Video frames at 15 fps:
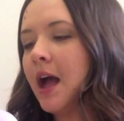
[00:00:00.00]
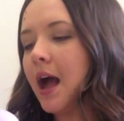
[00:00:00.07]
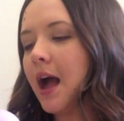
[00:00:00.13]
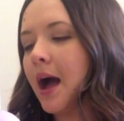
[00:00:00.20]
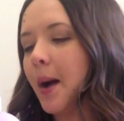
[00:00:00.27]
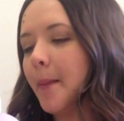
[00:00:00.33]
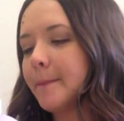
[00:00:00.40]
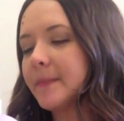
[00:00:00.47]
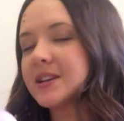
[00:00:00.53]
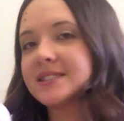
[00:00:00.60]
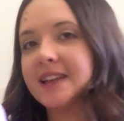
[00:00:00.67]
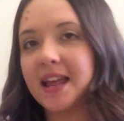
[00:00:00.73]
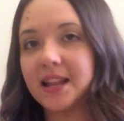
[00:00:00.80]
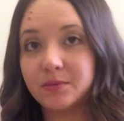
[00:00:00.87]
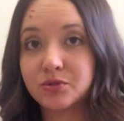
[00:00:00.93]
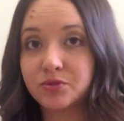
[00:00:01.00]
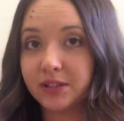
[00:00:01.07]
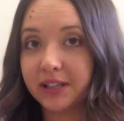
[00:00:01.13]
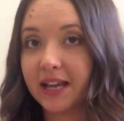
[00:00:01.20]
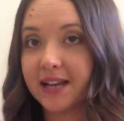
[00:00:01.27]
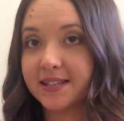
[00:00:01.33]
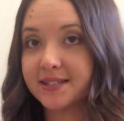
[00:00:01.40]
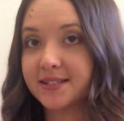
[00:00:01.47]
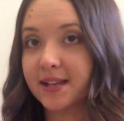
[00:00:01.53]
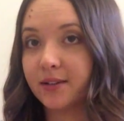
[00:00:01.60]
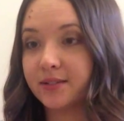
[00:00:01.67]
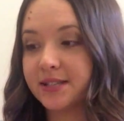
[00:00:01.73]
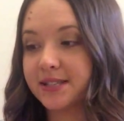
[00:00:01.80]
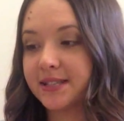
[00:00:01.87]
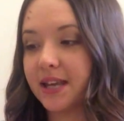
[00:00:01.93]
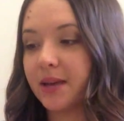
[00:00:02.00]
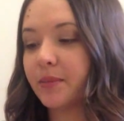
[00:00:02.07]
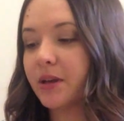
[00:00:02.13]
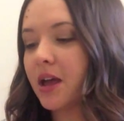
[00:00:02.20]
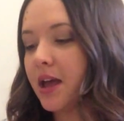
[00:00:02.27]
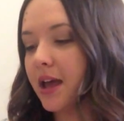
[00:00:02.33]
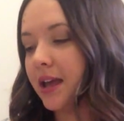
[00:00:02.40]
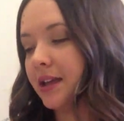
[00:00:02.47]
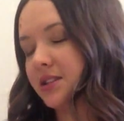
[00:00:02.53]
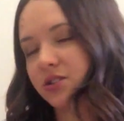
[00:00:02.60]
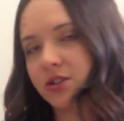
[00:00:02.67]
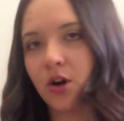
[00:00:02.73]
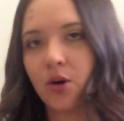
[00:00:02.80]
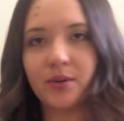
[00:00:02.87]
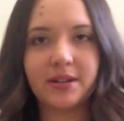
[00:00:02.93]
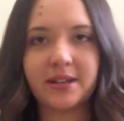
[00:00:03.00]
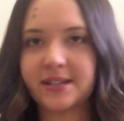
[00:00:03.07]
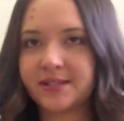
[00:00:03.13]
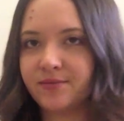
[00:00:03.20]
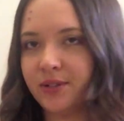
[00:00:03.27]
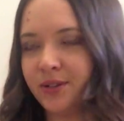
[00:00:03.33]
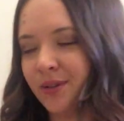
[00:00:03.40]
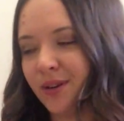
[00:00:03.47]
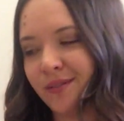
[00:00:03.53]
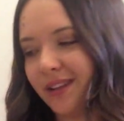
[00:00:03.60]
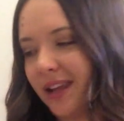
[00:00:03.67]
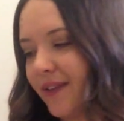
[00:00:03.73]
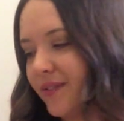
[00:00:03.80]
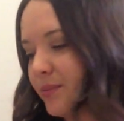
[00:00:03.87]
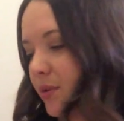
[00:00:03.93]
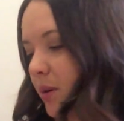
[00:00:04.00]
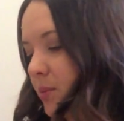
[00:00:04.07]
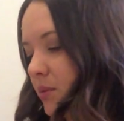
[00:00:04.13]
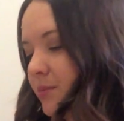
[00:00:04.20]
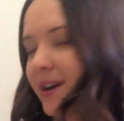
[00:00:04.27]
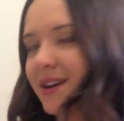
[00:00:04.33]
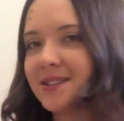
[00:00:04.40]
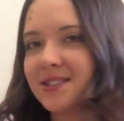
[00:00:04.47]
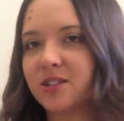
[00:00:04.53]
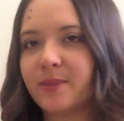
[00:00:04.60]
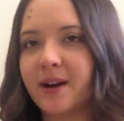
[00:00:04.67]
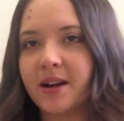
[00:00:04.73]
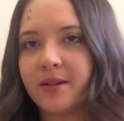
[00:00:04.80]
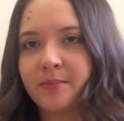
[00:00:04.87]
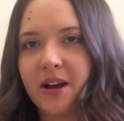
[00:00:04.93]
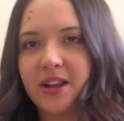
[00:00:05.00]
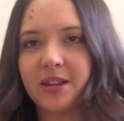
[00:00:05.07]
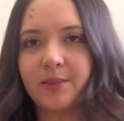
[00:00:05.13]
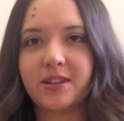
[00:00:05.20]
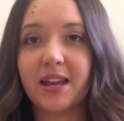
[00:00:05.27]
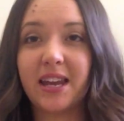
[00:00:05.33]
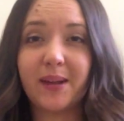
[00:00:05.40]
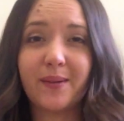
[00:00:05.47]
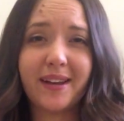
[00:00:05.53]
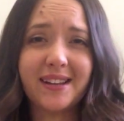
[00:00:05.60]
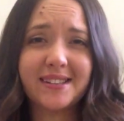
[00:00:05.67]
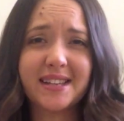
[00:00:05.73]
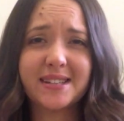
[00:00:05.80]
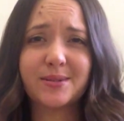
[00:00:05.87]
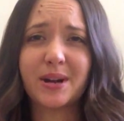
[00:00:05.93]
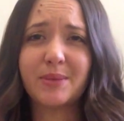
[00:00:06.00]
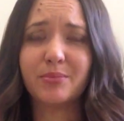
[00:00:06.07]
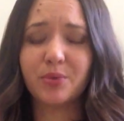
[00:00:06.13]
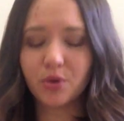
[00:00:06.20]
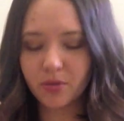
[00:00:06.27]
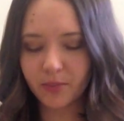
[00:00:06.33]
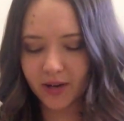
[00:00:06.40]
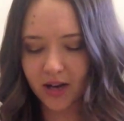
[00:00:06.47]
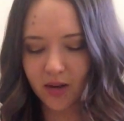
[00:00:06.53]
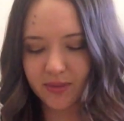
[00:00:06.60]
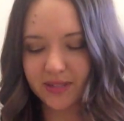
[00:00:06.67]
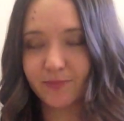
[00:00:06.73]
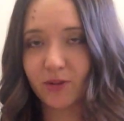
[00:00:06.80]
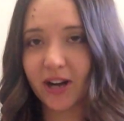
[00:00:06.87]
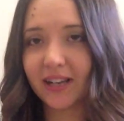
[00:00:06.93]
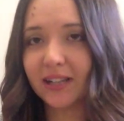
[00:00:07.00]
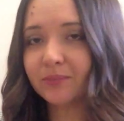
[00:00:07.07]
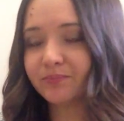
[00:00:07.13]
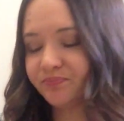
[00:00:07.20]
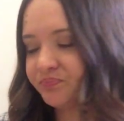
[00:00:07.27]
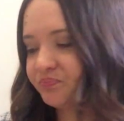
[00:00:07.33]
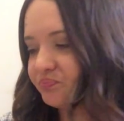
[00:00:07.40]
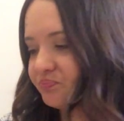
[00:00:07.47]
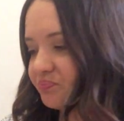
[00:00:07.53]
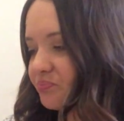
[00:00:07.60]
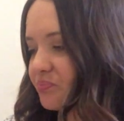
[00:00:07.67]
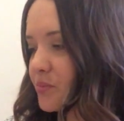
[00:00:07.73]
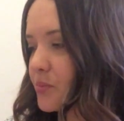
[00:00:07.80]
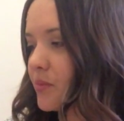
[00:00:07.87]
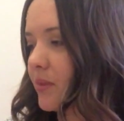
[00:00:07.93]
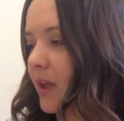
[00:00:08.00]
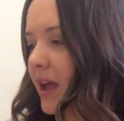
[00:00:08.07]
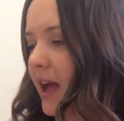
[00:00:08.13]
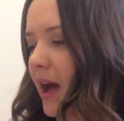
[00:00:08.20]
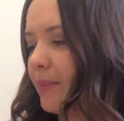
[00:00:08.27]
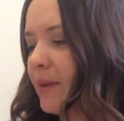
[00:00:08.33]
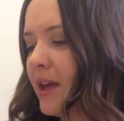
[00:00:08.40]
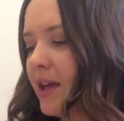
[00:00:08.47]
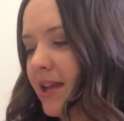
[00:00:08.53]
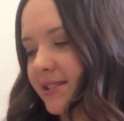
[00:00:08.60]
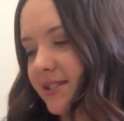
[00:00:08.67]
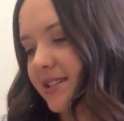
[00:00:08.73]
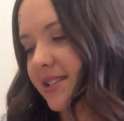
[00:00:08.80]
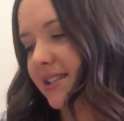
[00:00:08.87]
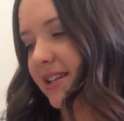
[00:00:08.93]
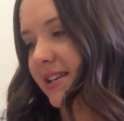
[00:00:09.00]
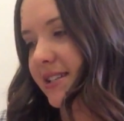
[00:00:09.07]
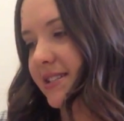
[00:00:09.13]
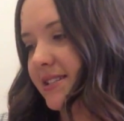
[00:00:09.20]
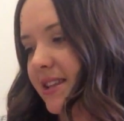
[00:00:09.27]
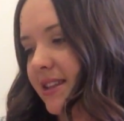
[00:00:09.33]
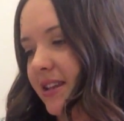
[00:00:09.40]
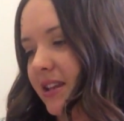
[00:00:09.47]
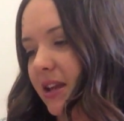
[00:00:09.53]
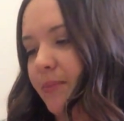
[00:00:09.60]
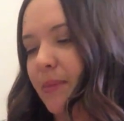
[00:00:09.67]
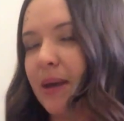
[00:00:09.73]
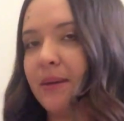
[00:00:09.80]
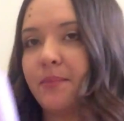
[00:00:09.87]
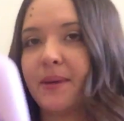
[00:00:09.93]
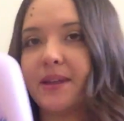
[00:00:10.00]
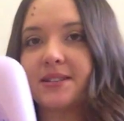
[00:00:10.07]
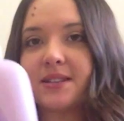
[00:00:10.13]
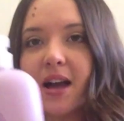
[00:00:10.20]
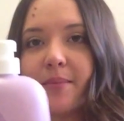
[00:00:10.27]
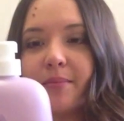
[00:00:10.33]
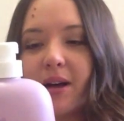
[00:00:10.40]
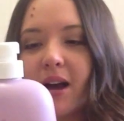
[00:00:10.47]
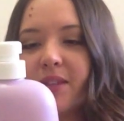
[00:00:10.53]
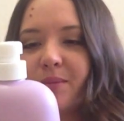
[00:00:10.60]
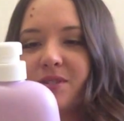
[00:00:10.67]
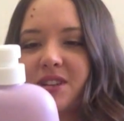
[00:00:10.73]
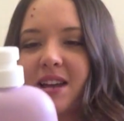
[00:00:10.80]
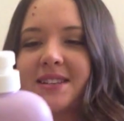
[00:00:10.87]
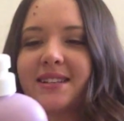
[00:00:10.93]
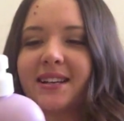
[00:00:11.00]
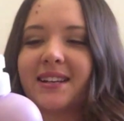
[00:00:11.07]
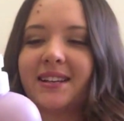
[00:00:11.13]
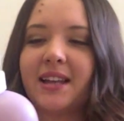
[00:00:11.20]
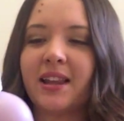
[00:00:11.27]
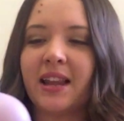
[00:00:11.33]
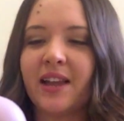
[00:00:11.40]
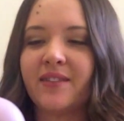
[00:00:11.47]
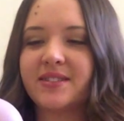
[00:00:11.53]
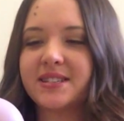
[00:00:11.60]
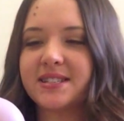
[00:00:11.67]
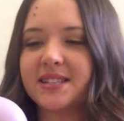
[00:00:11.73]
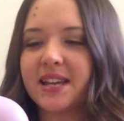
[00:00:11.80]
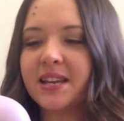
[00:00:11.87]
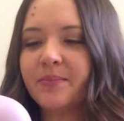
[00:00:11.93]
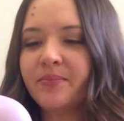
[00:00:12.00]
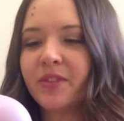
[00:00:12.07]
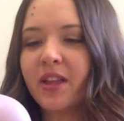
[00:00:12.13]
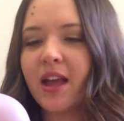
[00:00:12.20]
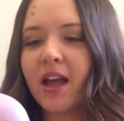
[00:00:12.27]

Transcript: because Taylor was really hard to settle to sleep. Owen don't really have the problem, but I still bath him with it anyway, because that's what I bought when I was pregnant. So this is the baby bedtime bath, which has like a lavender scent